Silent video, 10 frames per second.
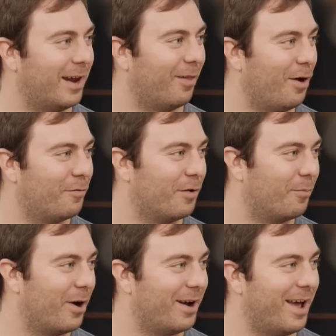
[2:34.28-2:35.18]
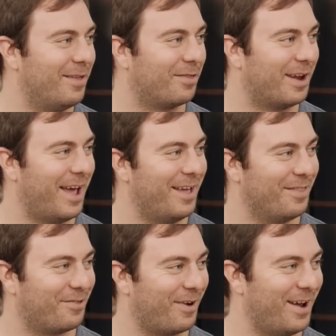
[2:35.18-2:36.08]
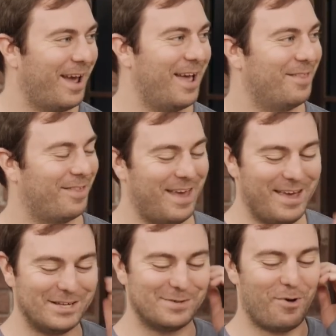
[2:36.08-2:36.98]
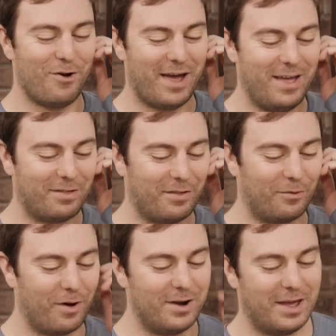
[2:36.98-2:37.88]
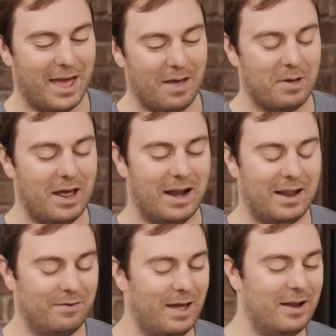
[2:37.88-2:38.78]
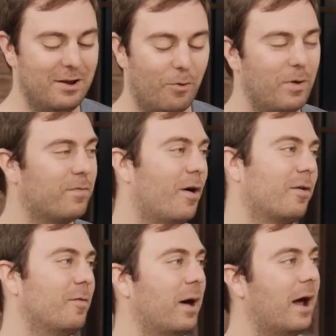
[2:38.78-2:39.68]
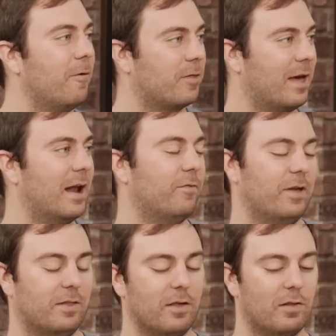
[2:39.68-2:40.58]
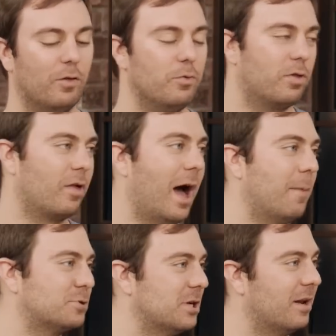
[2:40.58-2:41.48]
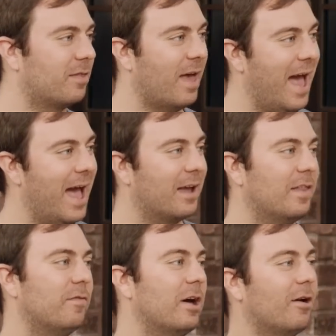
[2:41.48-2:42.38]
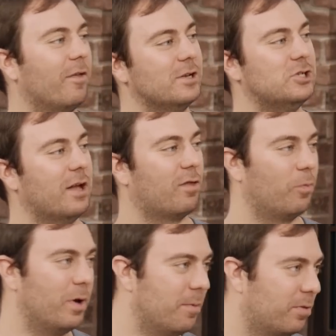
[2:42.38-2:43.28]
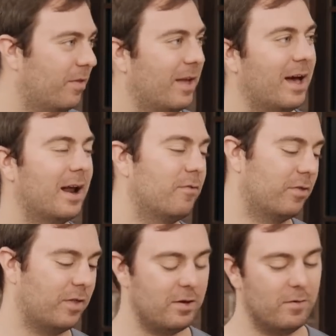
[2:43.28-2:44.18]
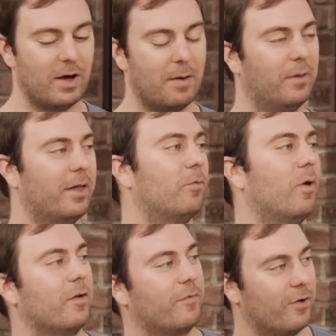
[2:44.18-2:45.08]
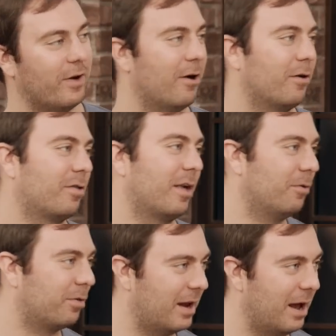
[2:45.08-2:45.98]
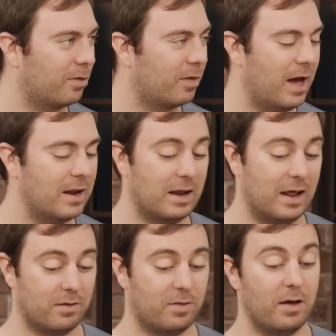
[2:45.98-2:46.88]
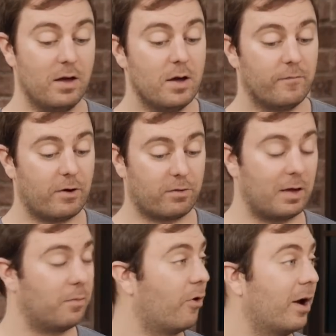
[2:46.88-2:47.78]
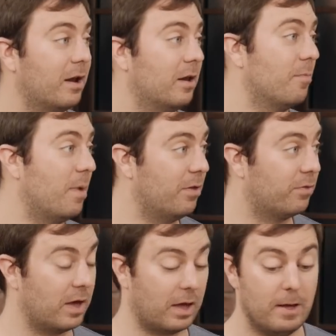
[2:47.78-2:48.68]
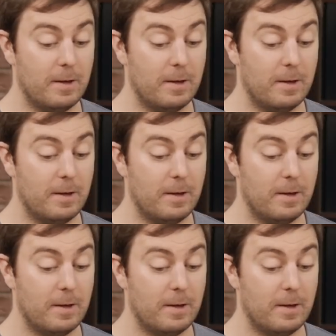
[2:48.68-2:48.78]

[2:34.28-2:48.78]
law firm, right, Haynes and Haynes, right? Haynes King and Jamal Haynes in the run game. And we've talked about how it's kind of like this loose option attack, and they've got all the jet sweeps, and they got everything. You've got Malik Rutherford and Eric Singleton outside. And I'll tell you, first thing before I get into the main thing,